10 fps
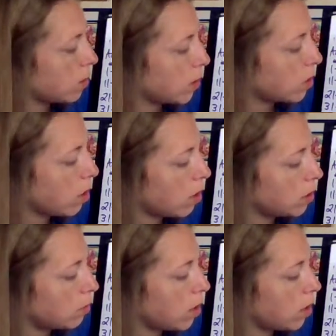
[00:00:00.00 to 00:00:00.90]
my
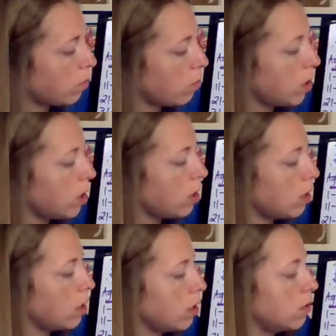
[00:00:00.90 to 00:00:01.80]
tallest one.
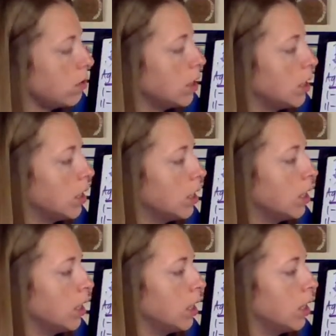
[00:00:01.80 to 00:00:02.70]
Wee.
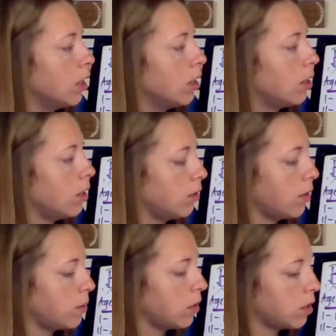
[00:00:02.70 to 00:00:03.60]
All the way
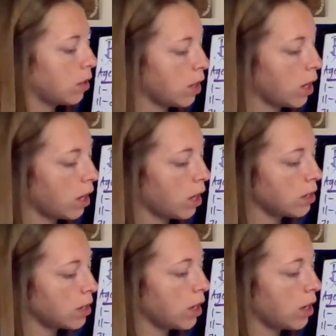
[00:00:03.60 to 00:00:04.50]
up to 30 and
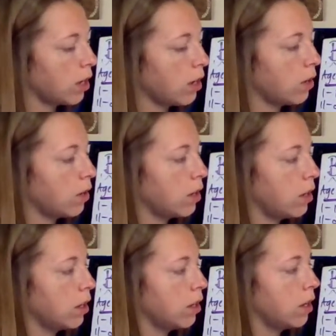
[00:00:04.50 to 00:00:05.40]
down.
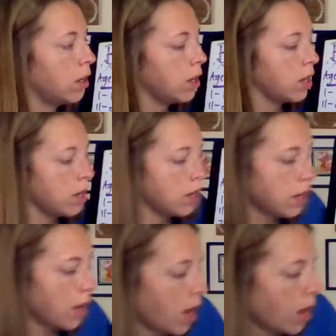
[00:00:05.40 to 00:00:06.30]

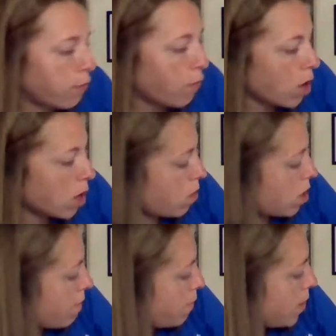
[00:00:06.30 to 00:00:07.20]
Okay, 41
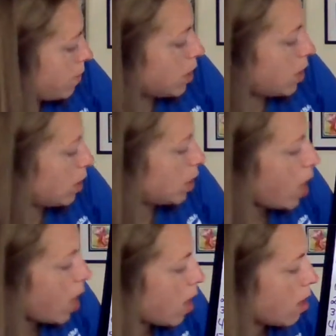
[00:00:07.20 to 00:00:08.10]
to 50,
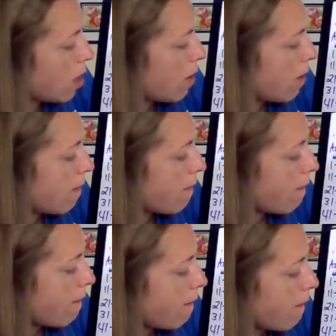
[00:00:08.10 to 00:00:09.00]
10.
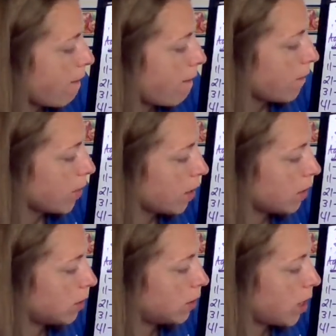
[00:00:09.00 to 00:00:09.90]

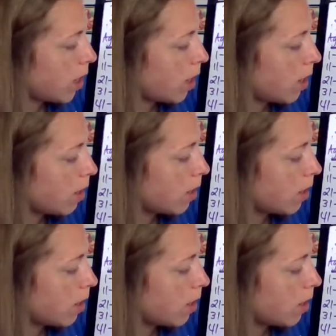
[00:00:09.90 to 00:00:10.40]
There's 10.